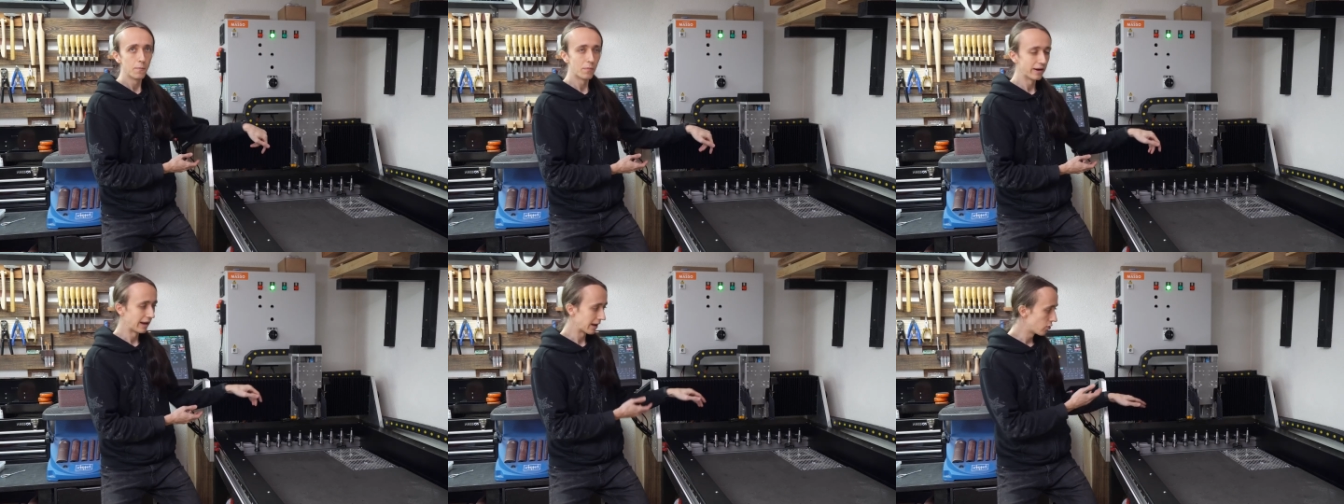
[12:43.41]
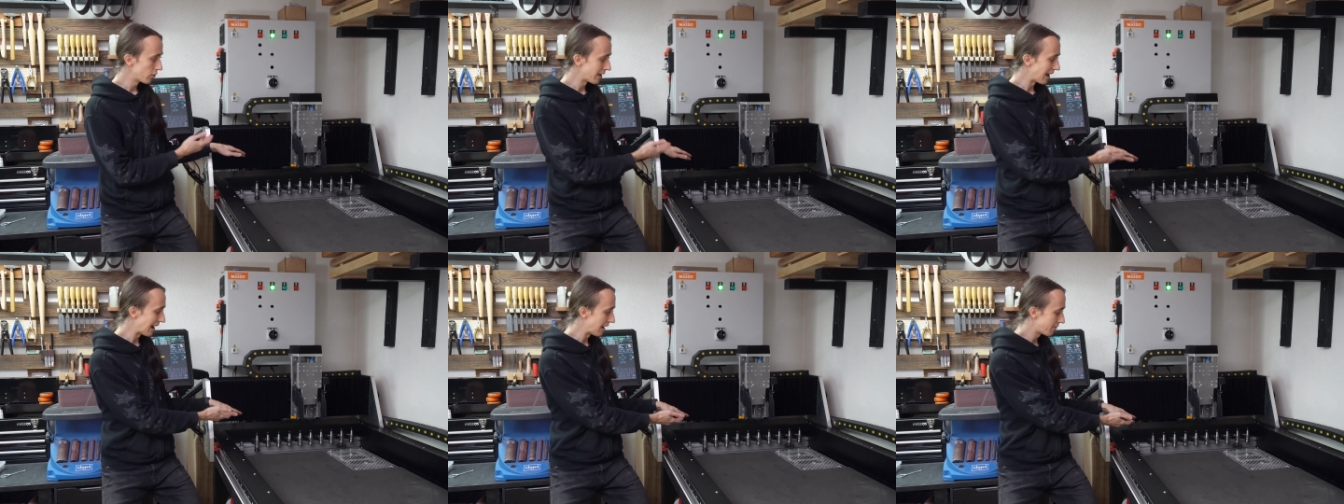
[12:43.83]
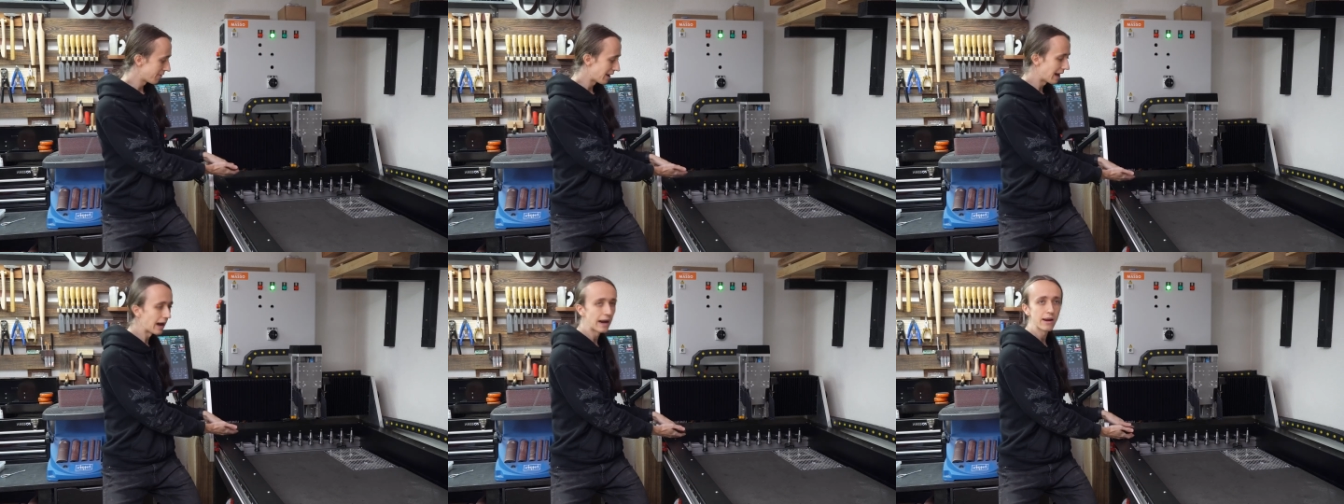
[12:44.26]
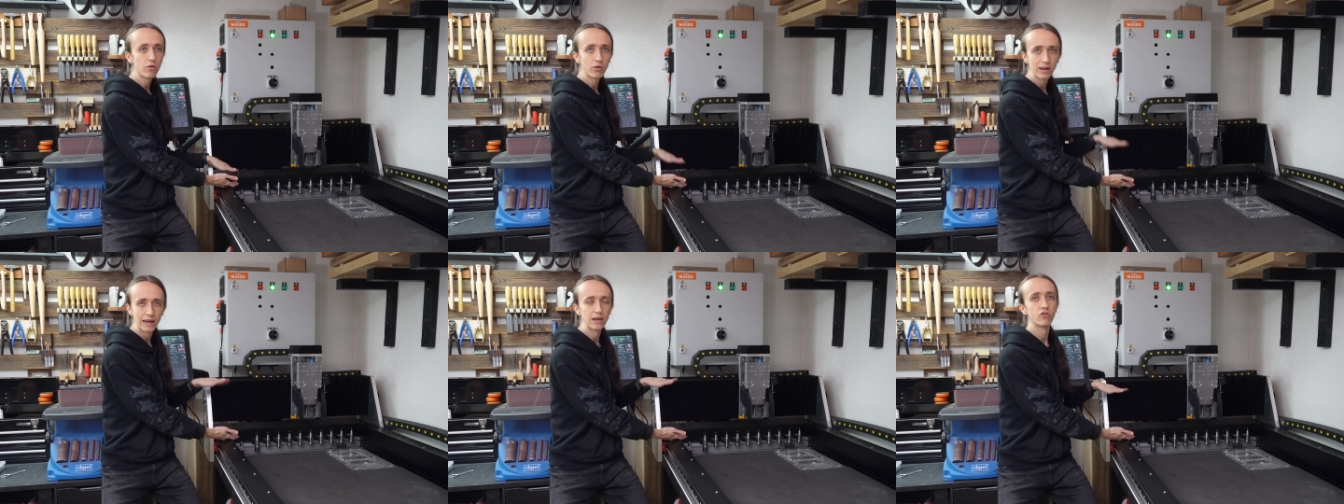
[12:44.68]
but I could have
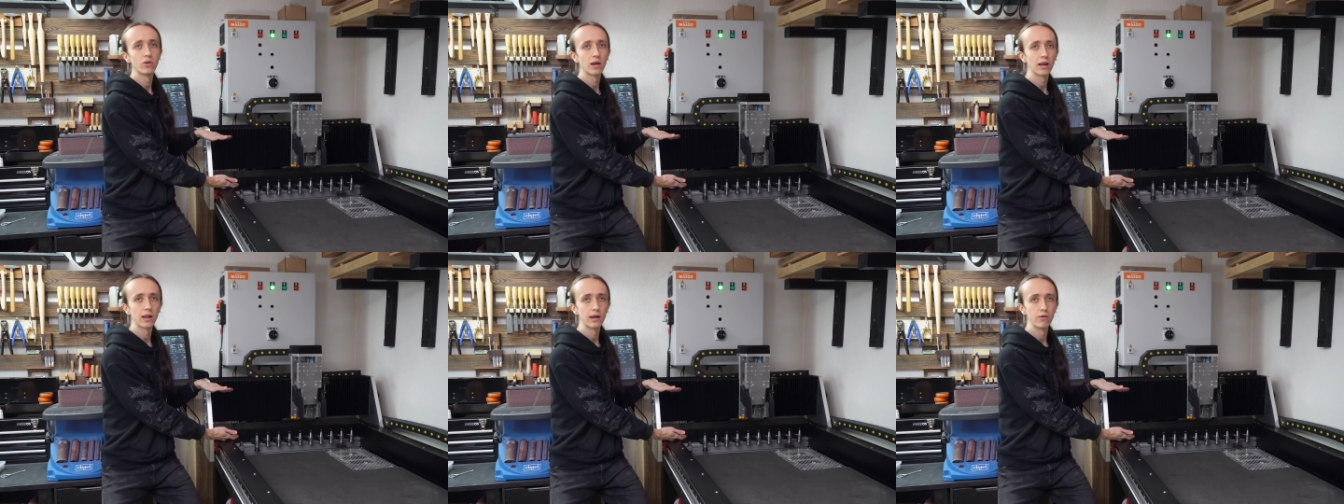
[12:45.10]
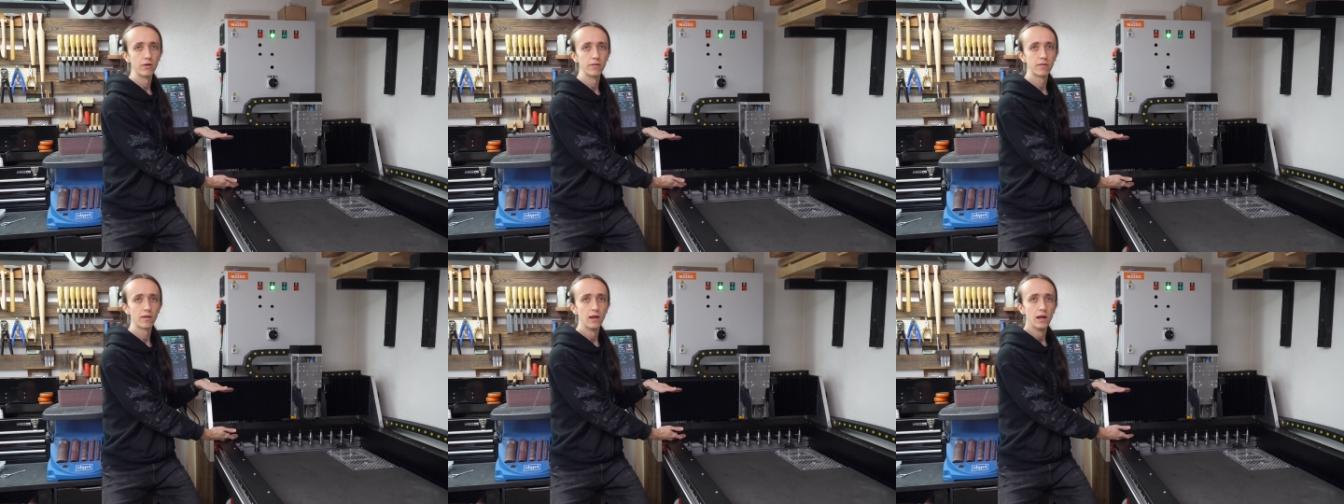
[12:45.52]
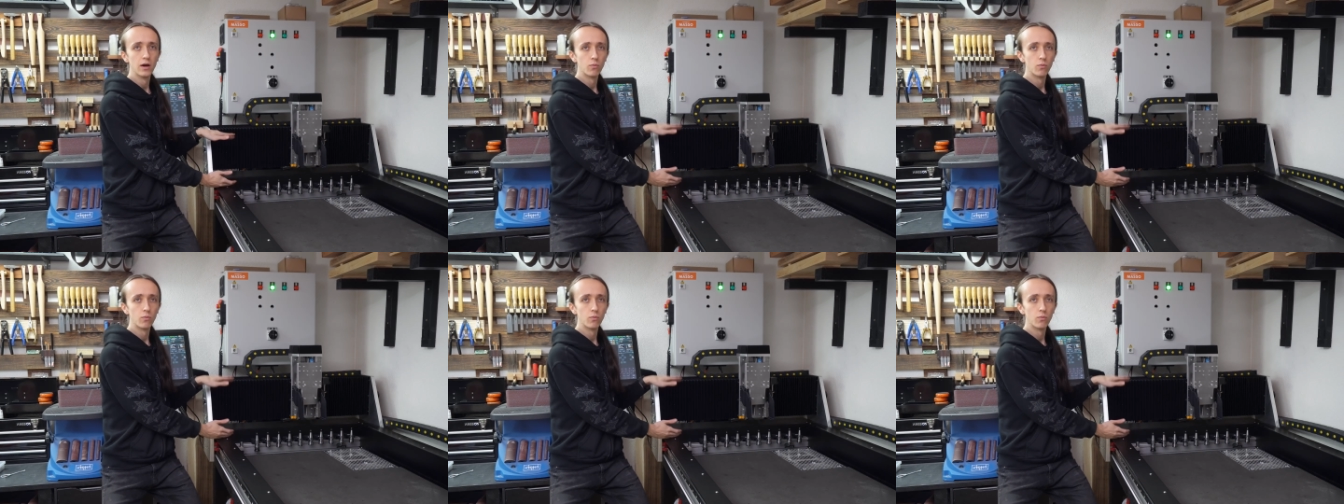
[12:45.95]
higher gantry clearance